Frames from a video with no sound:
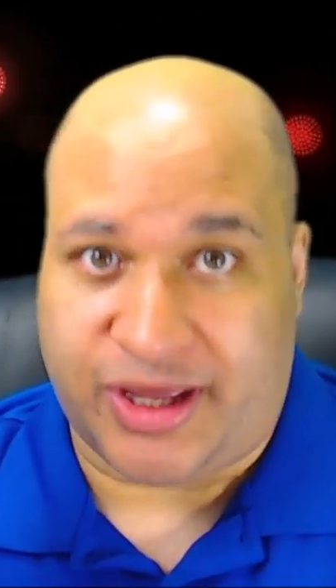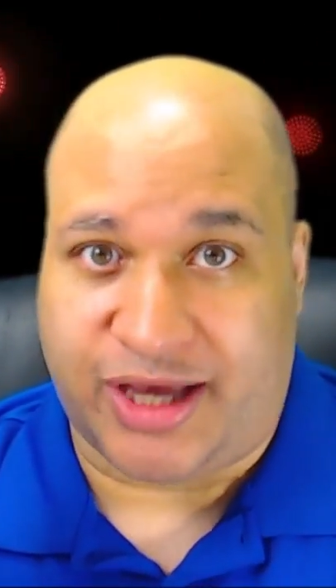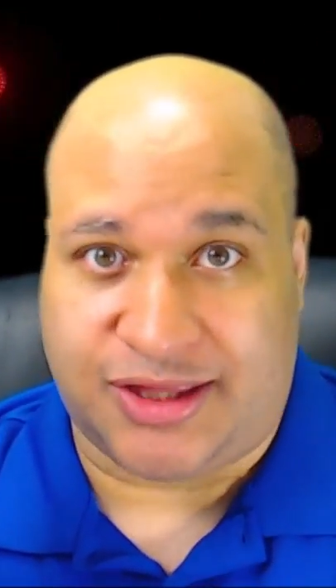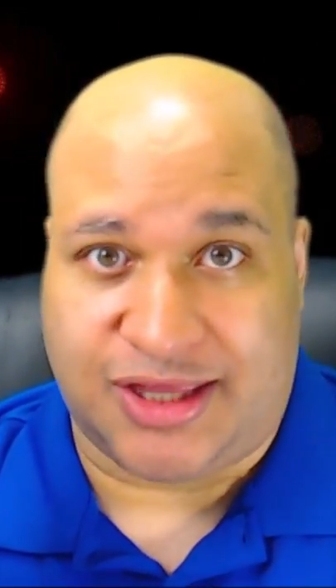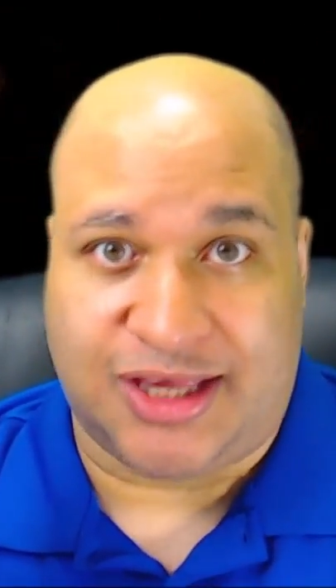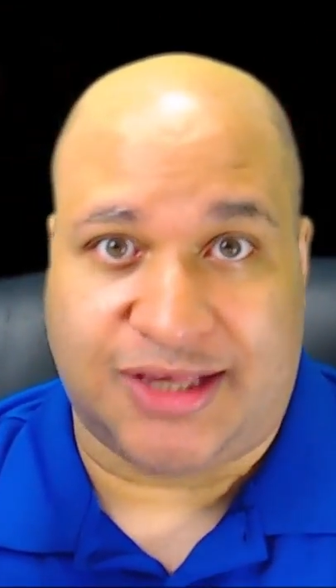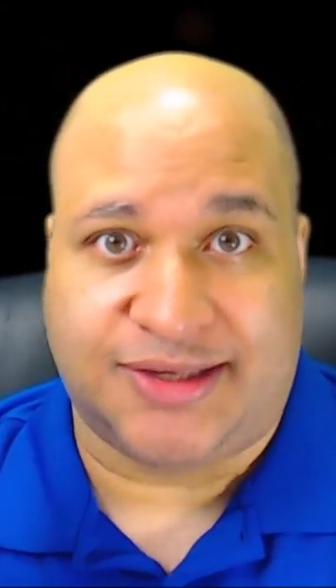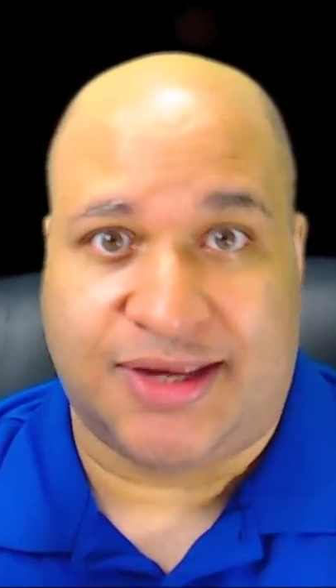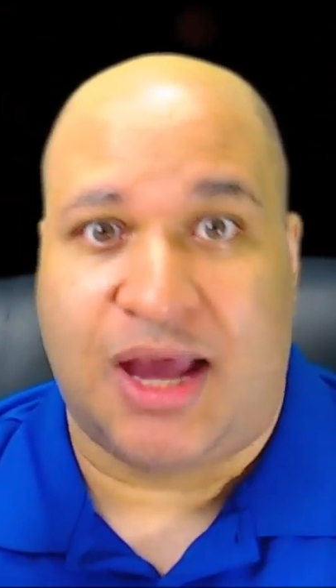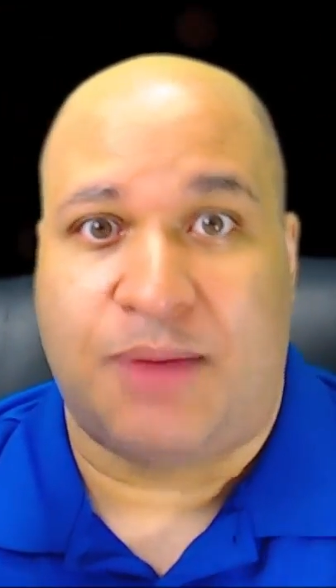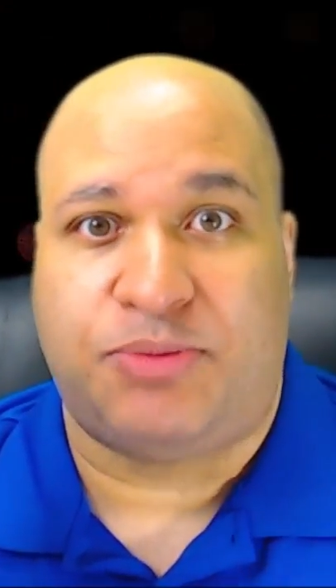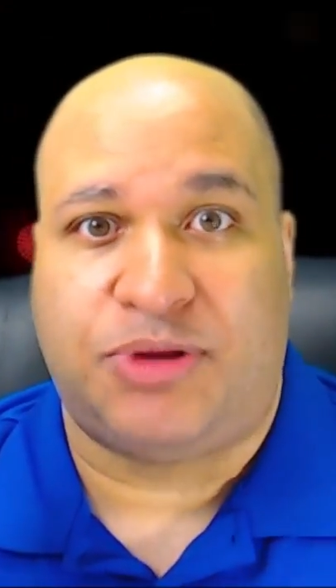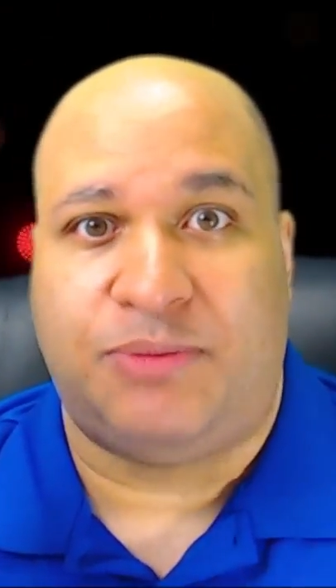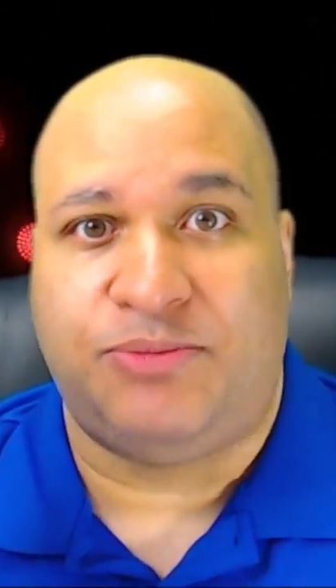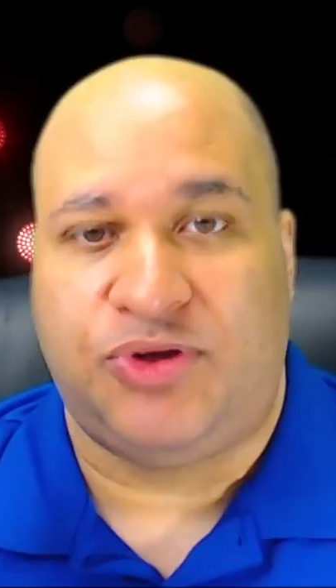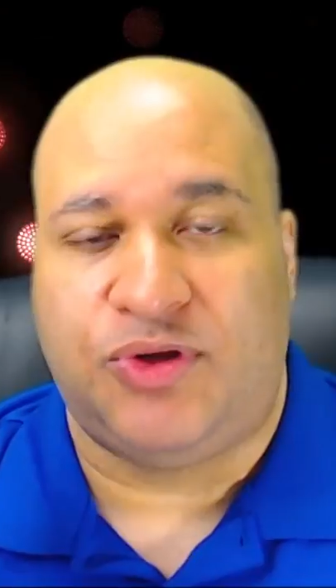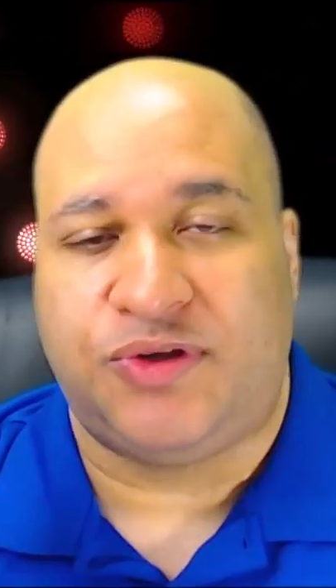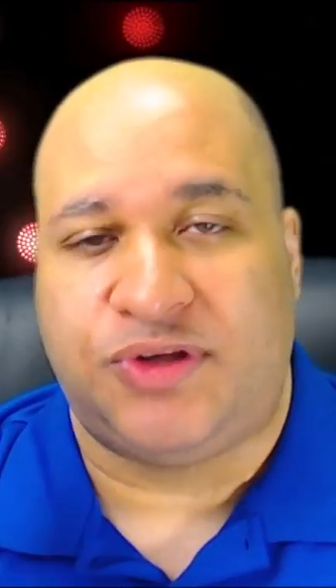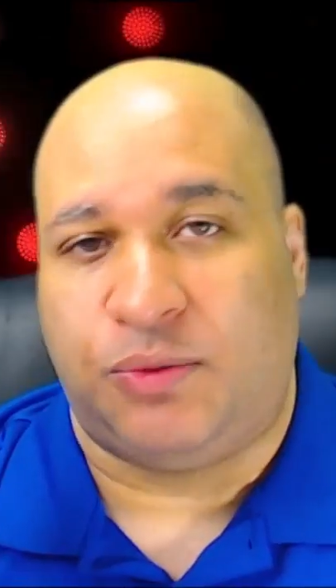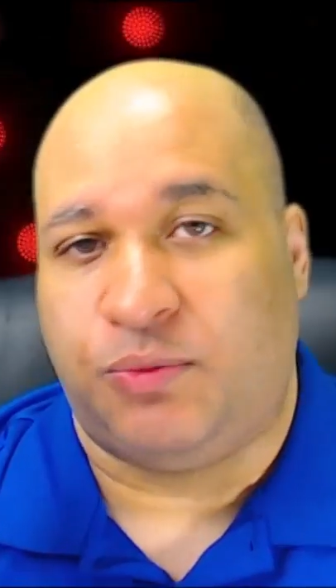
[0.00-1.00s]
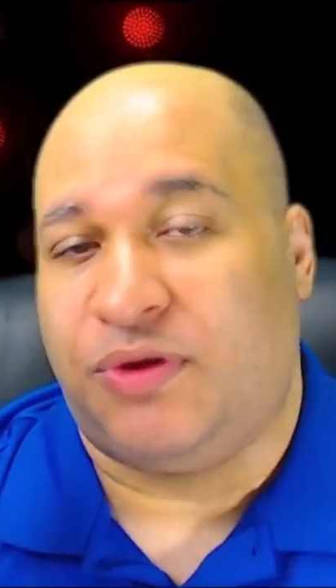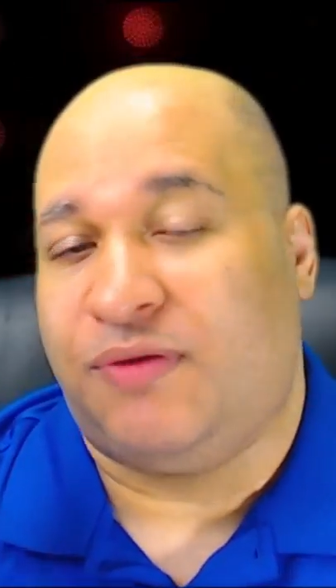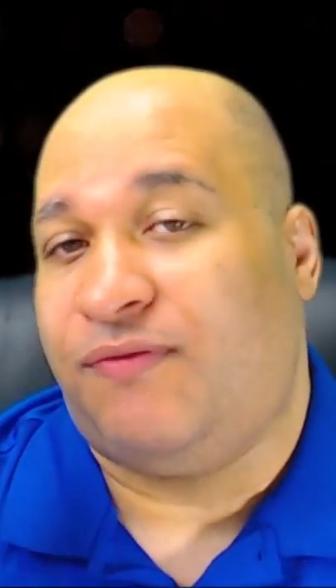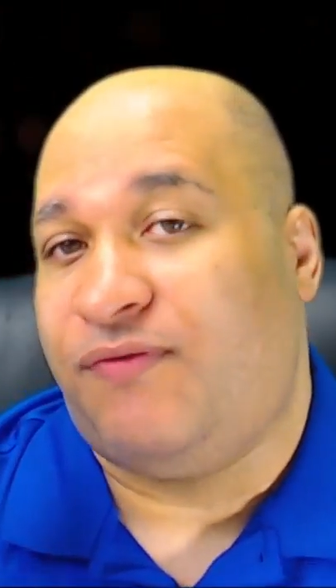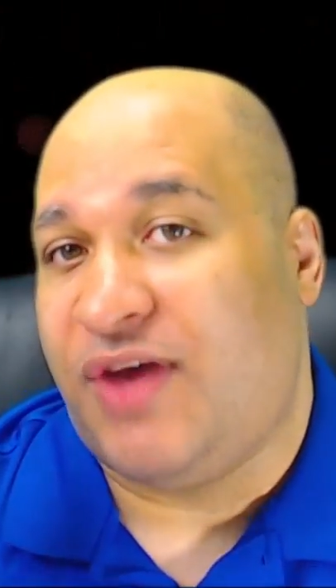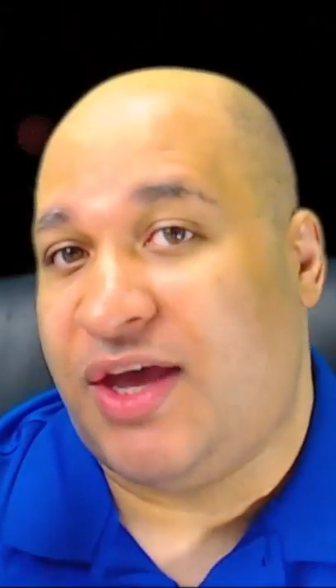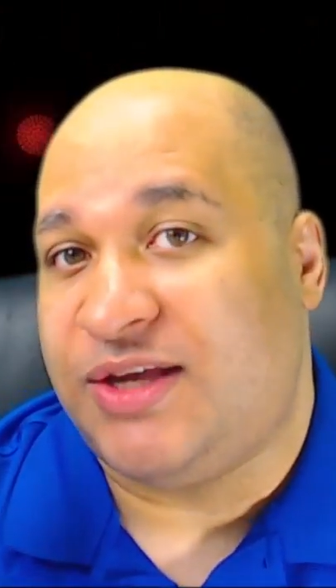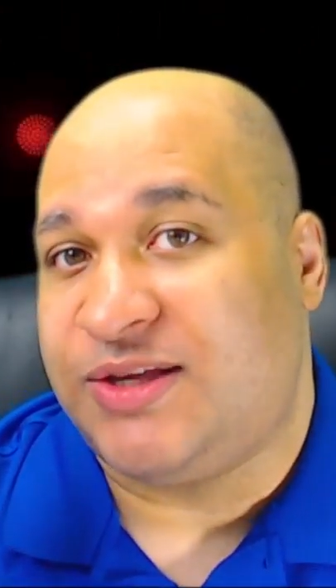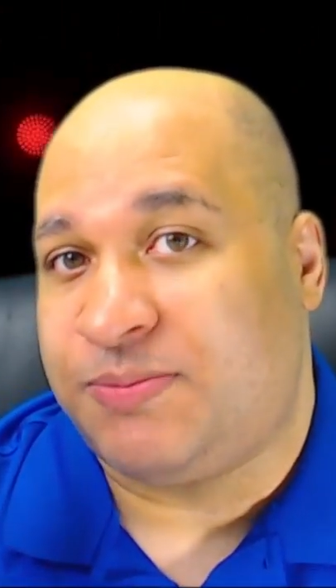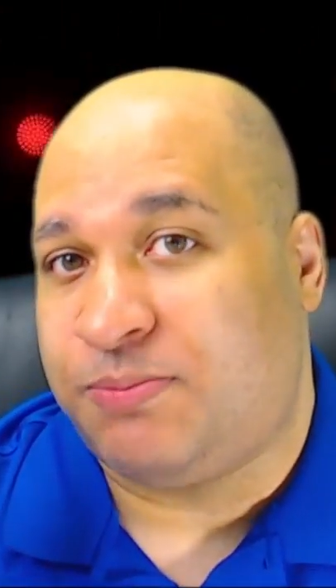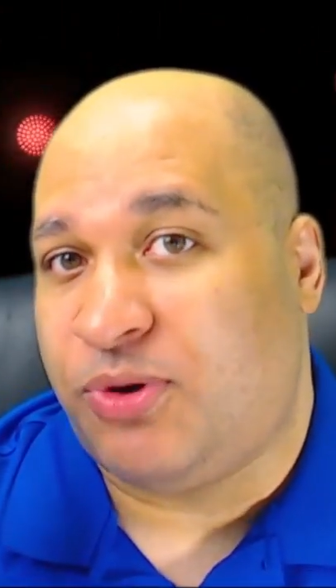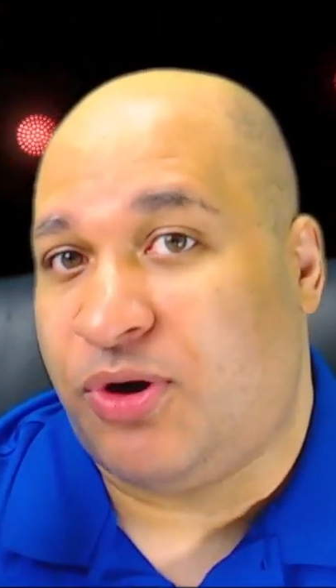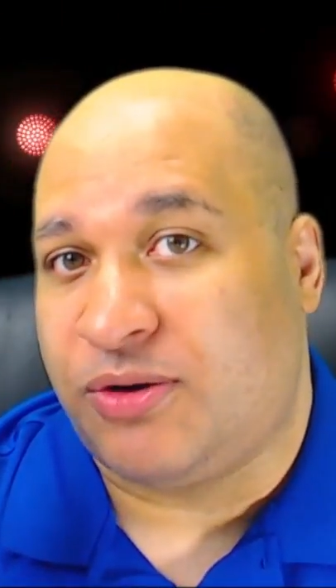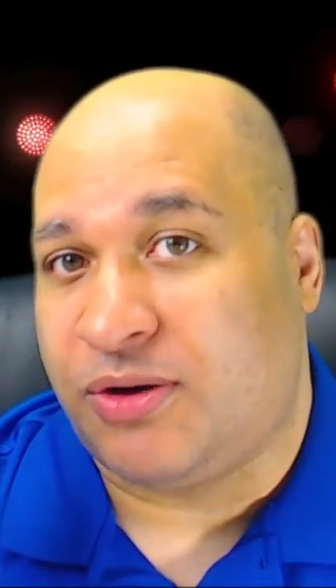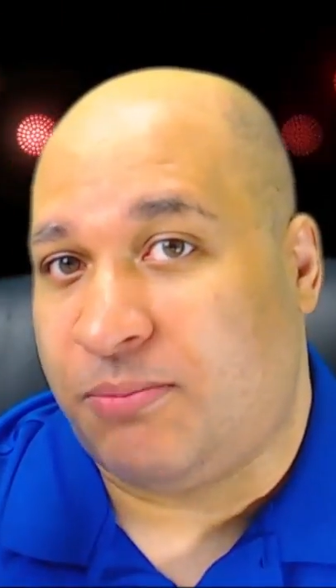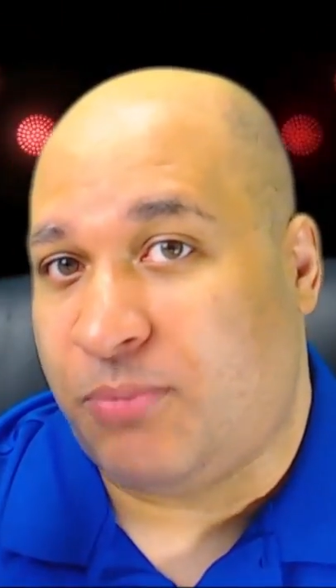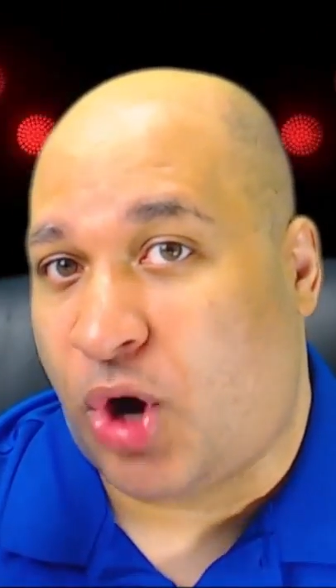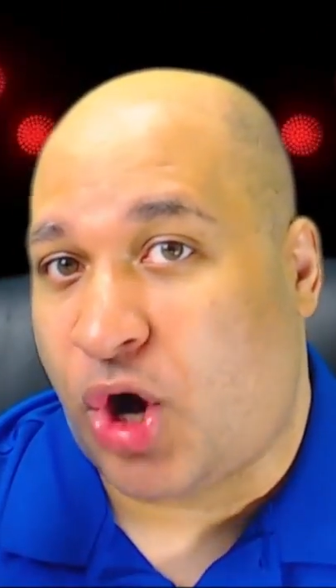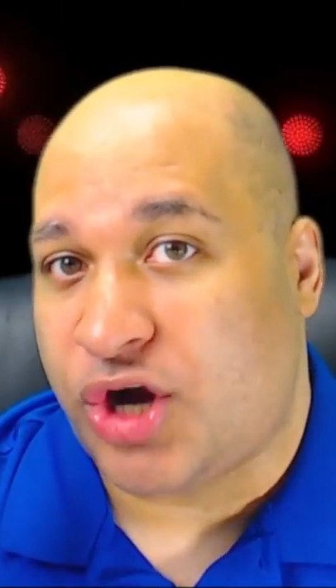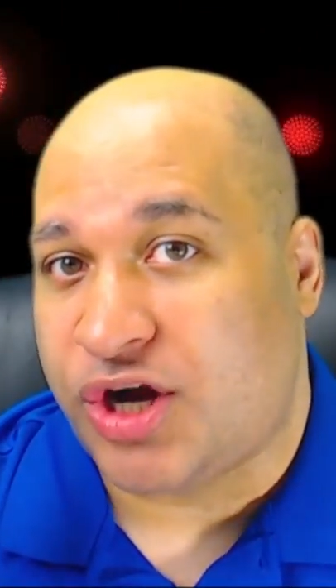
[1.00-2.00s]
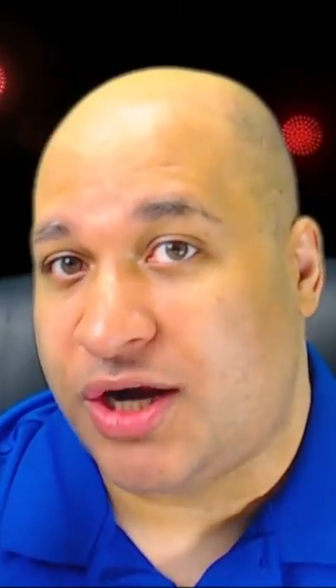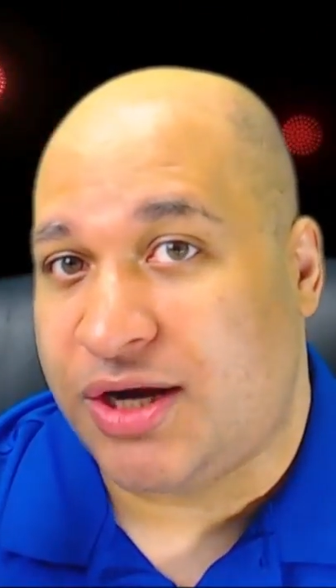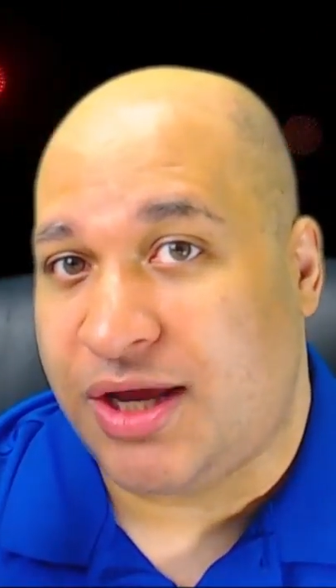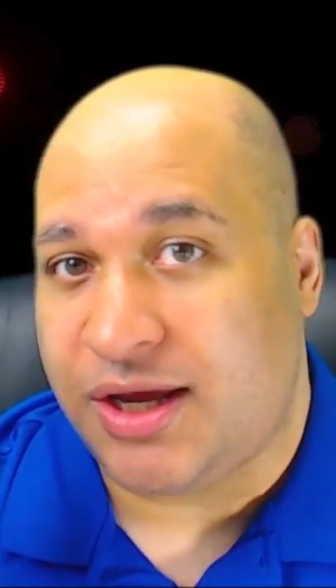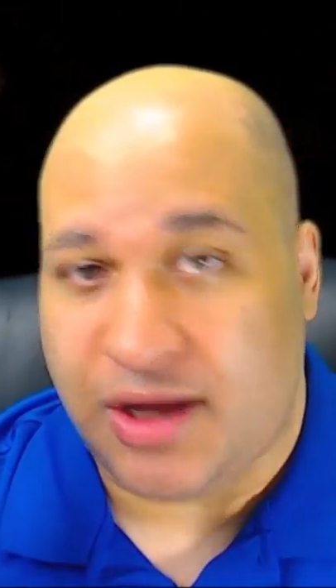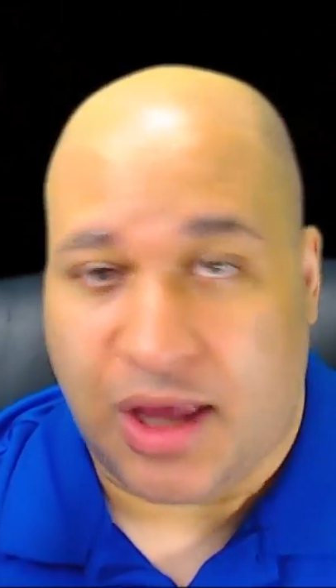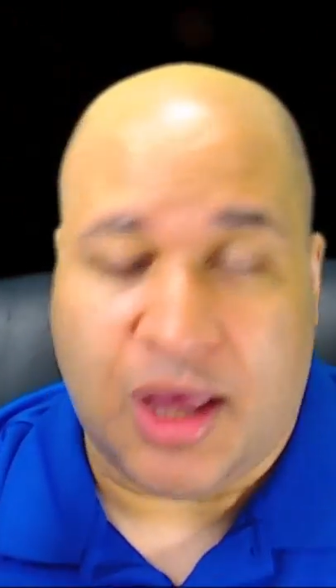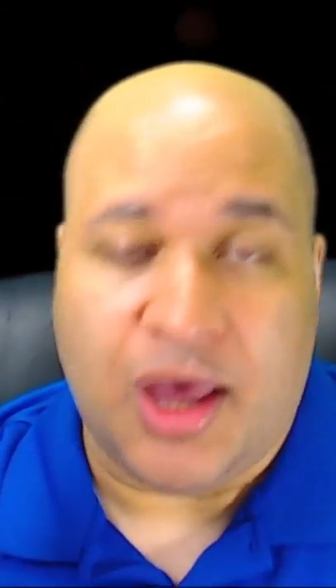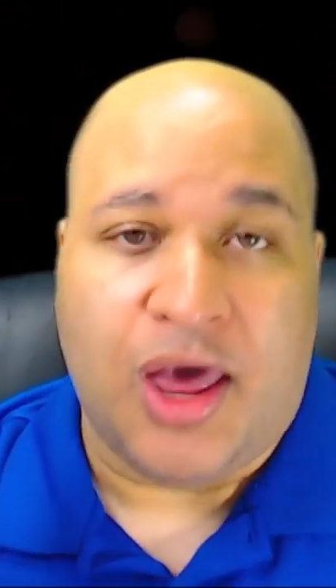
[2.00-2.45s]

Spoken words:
like the example I'm using with Facebook marketing,